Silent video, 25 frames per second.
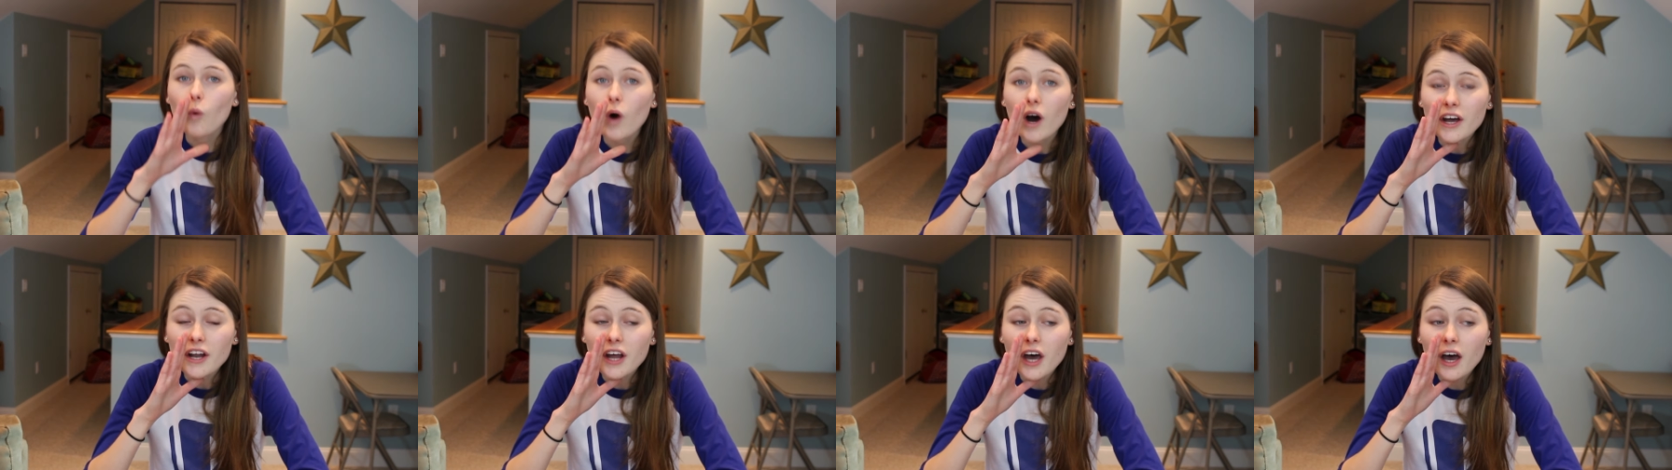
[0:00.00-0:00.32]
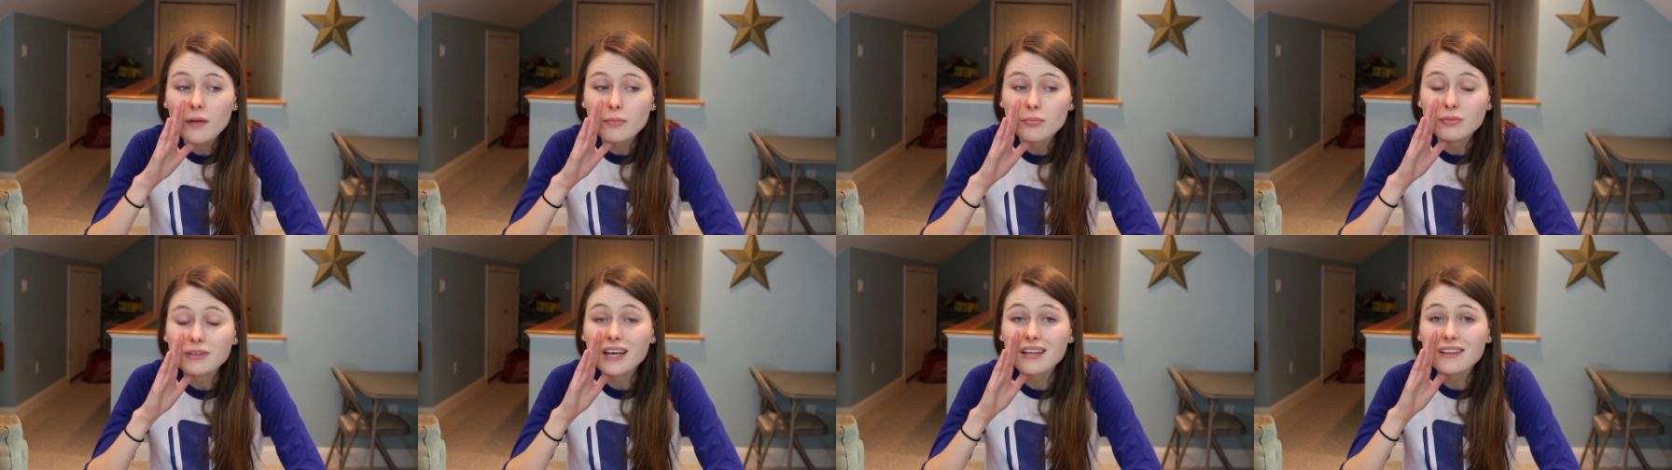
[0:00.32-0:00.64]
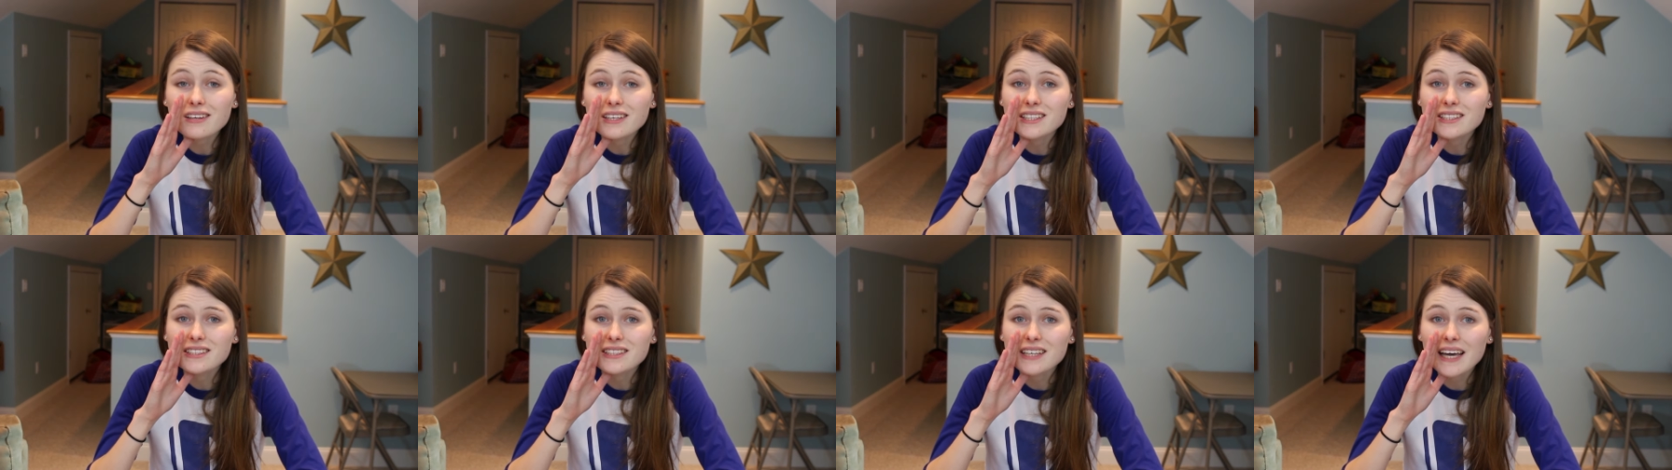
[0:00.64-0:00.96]
What up
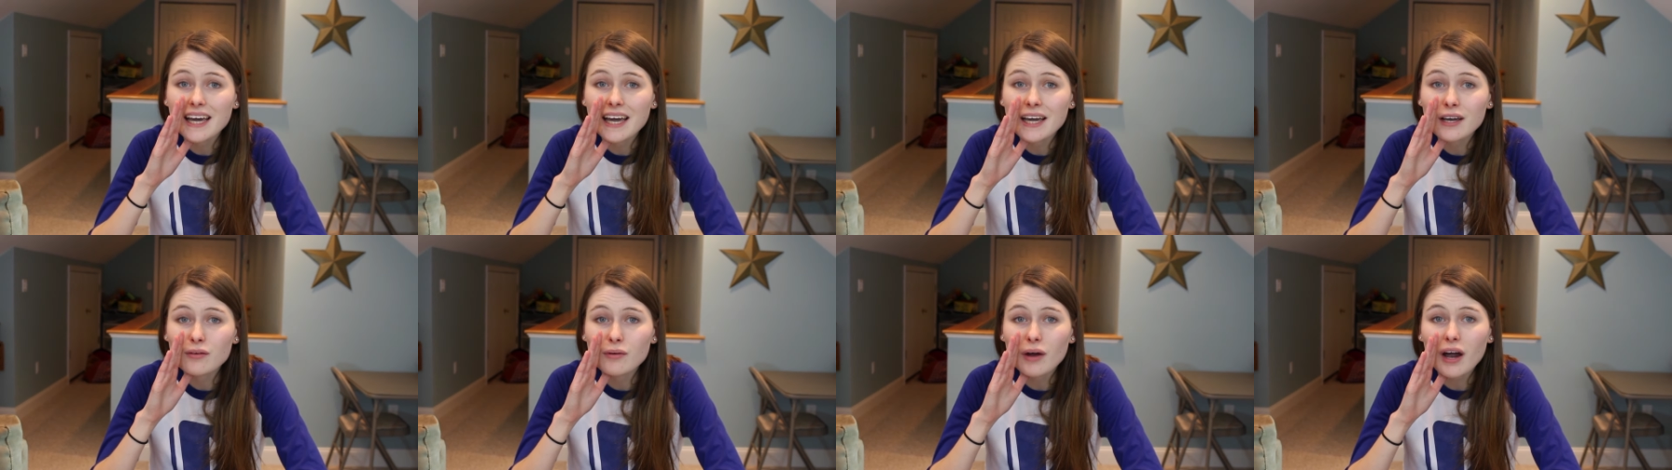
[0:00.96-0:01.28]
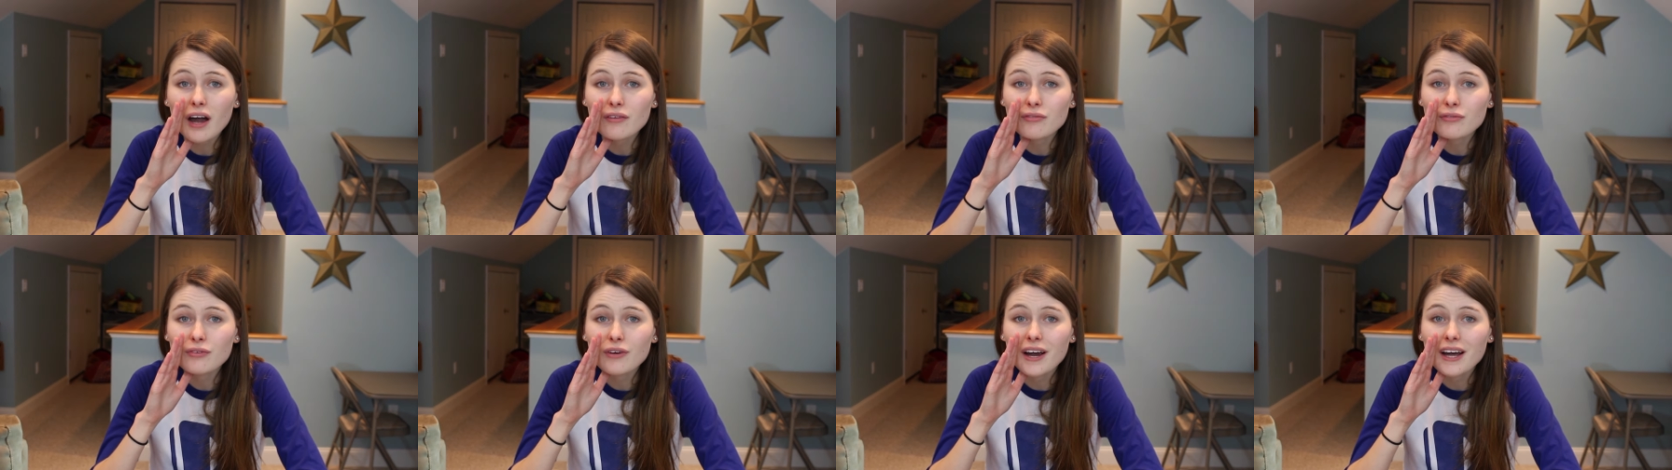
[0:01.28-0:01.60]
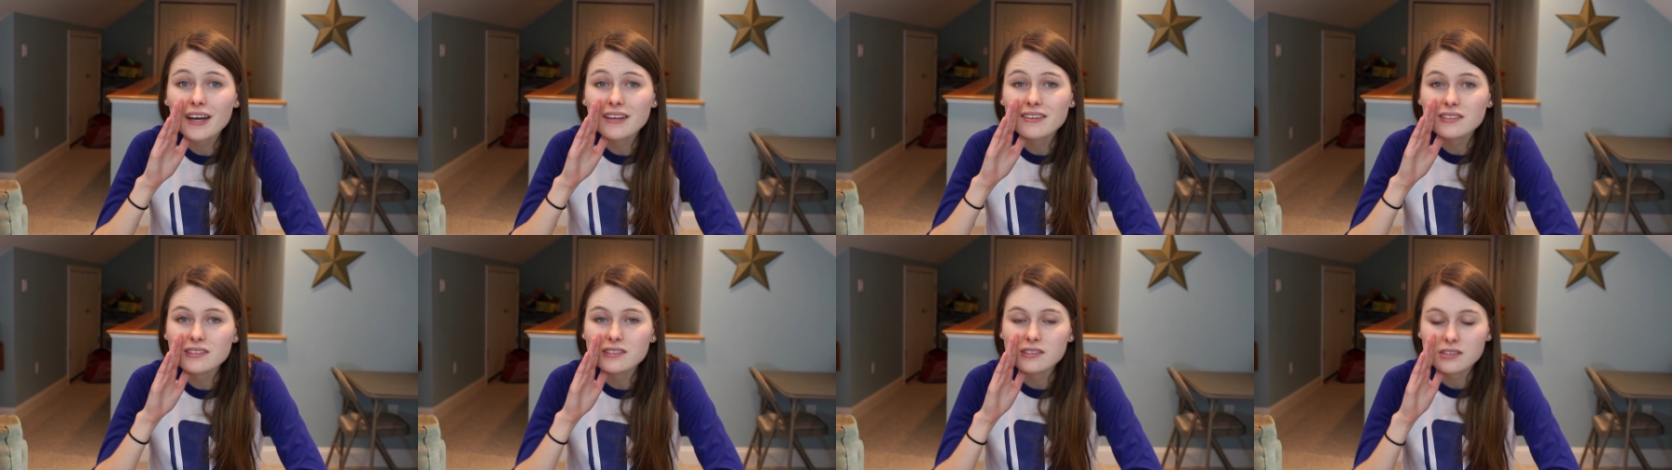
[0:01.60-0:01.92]
Lilly Singh
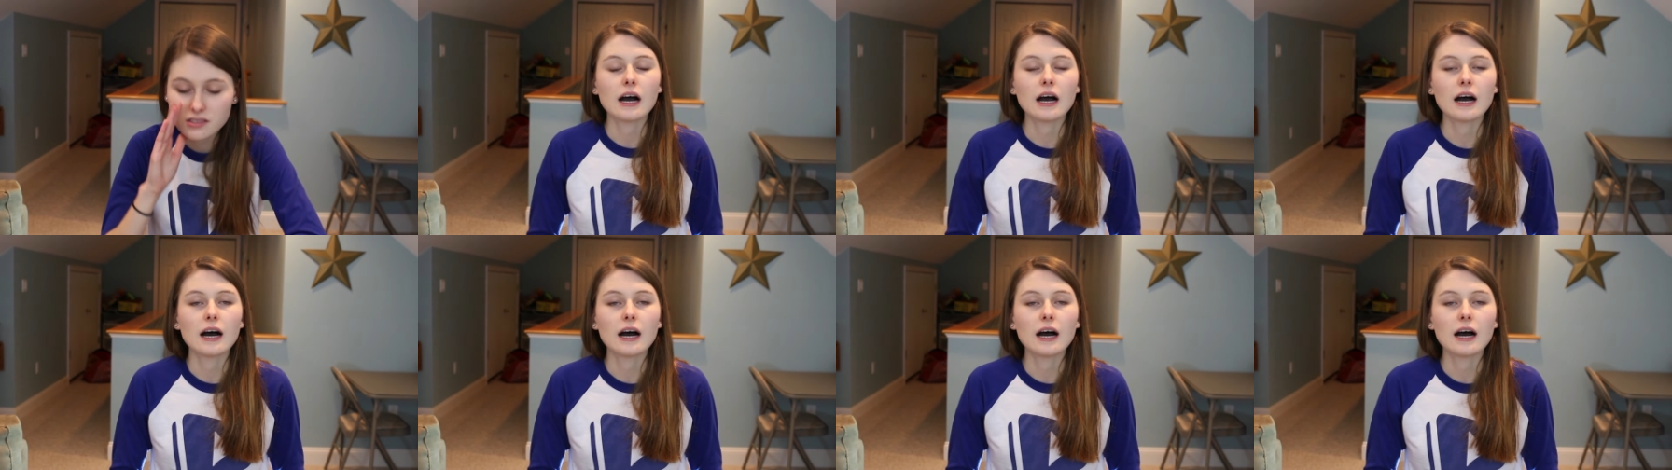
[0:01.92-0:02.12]
reference?